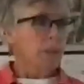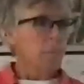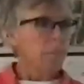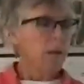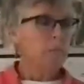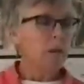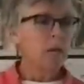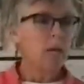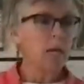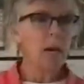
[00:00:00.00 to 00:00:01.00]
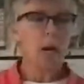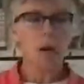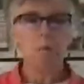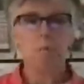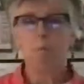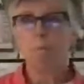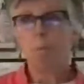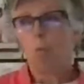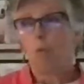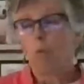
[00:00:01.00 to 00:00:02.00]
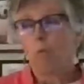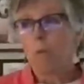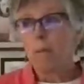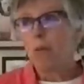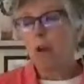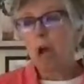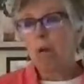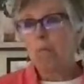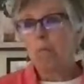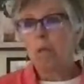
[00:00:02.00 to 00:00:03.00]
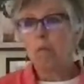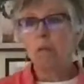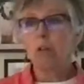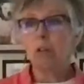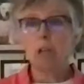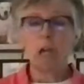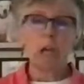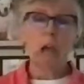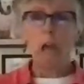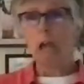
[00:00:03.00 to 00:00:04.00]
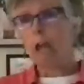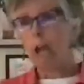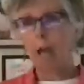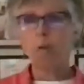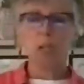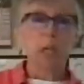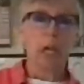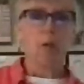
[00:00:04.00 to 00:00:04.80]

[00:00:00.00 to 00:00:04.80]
Maybe they're not. Maybe they're just like, hey, I'm just like